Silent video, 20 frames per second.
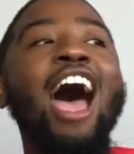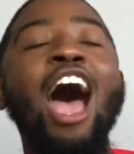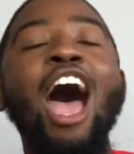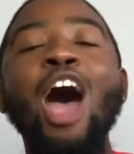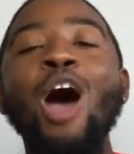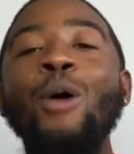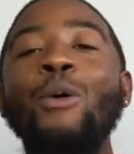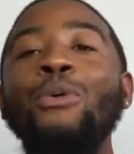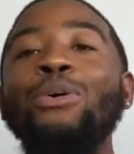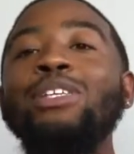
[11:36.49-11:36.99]

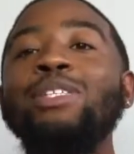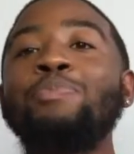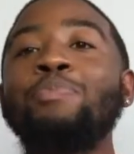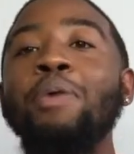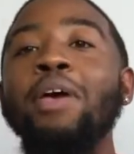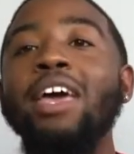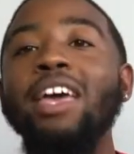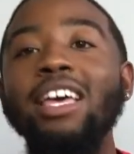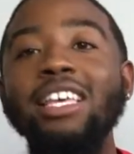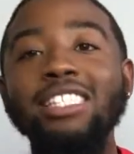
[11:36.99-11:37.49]
I was
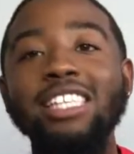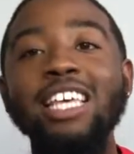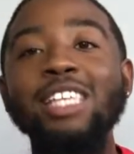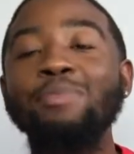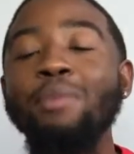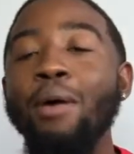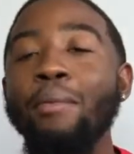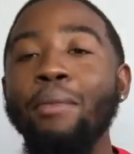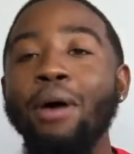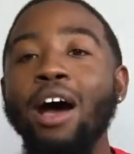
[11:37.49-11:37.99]
pissed,
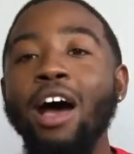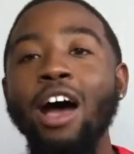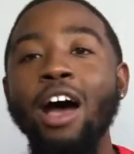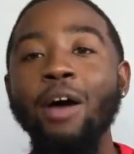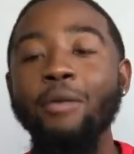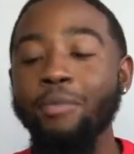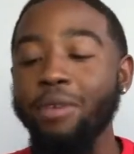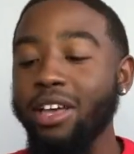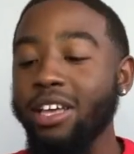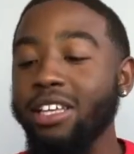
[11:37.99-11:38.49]
it's my
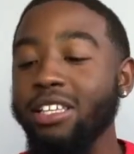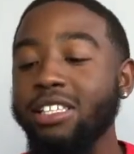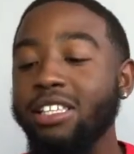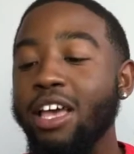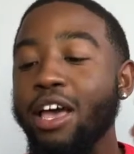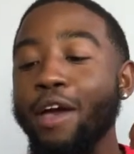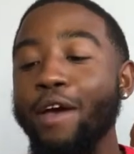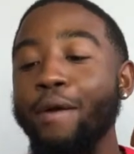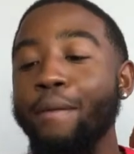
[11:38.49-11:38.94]
mom, It's